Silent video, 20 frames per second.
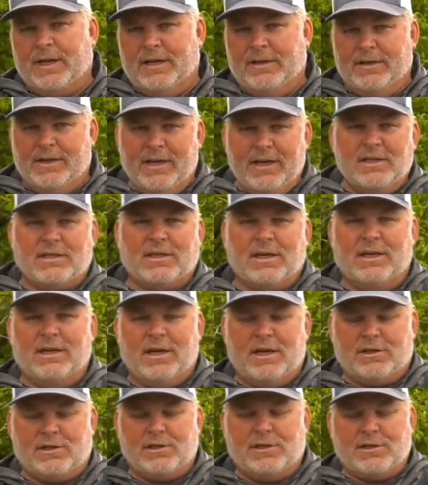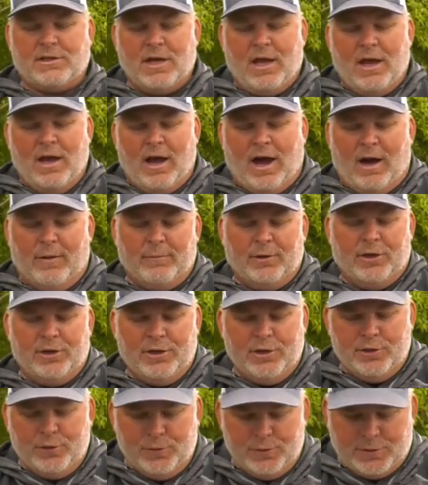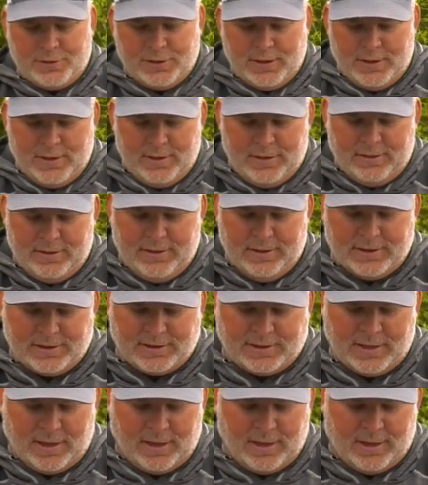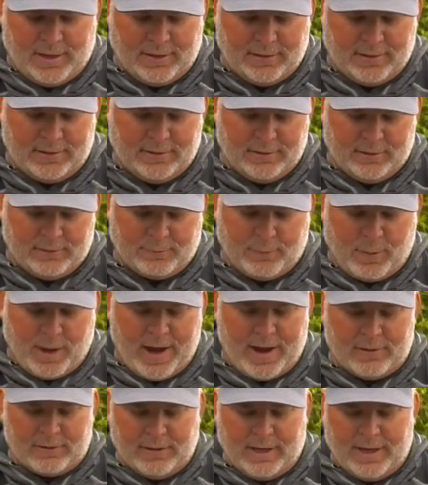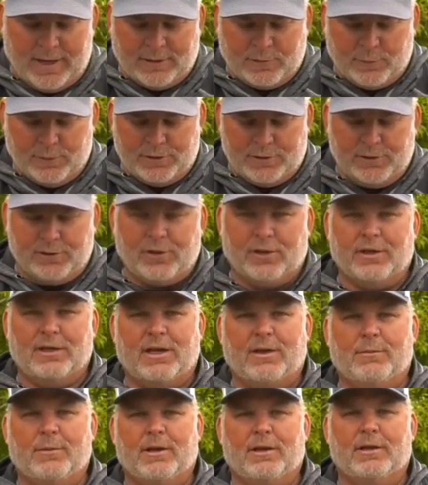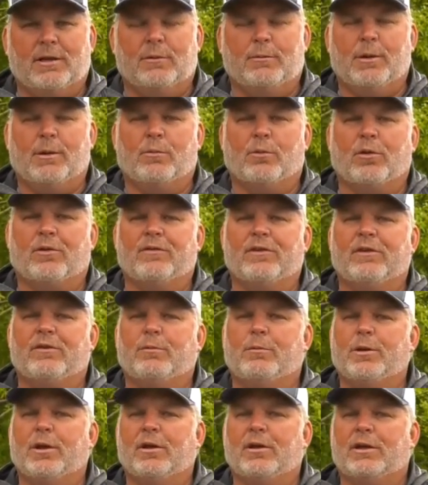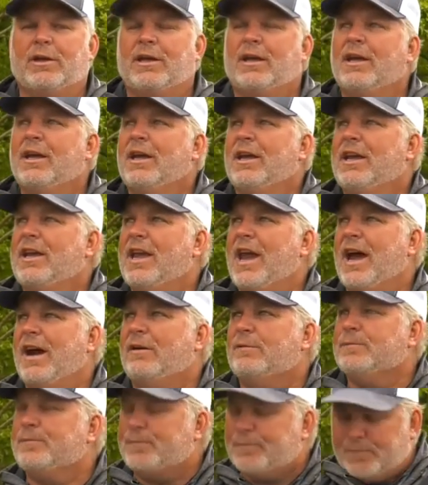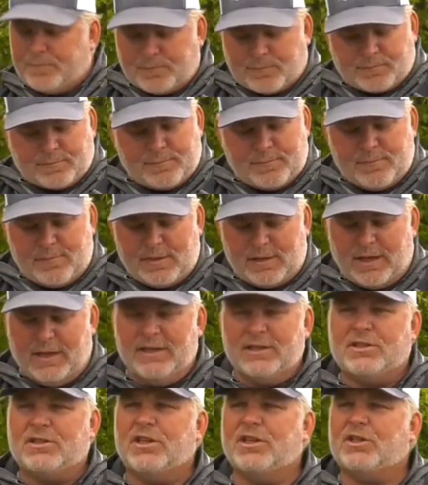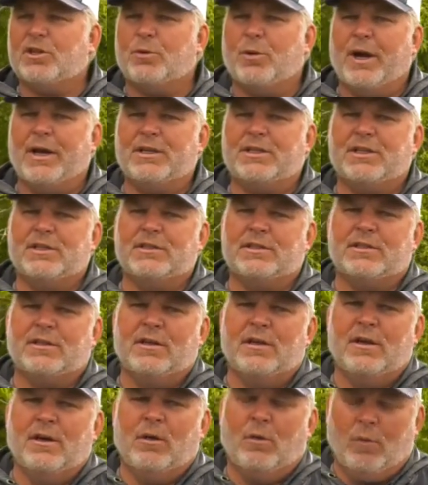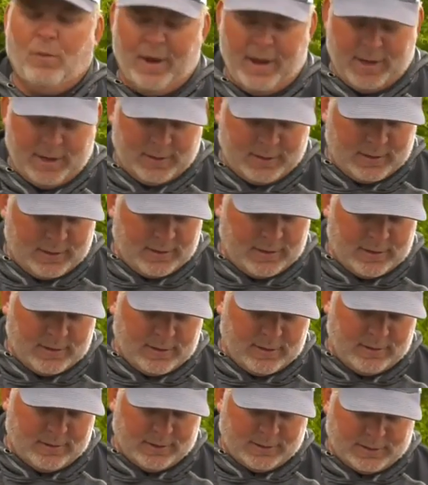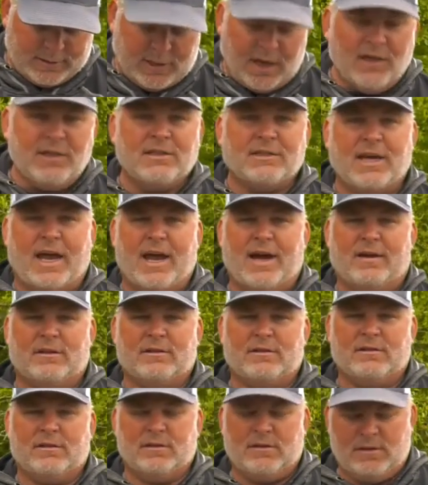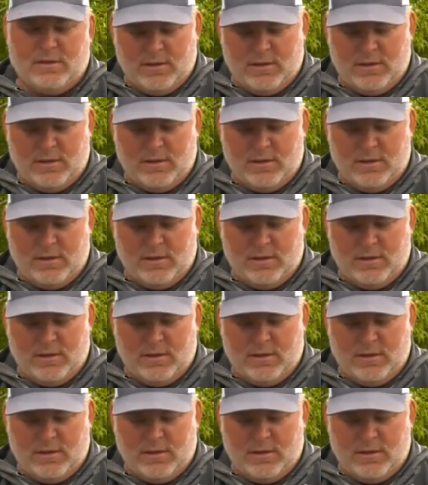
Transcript: in these conditions, I'm going to use this, uh, this brown lens, which is going to give me a little bit more visibility. Now, in situations when the sun's out,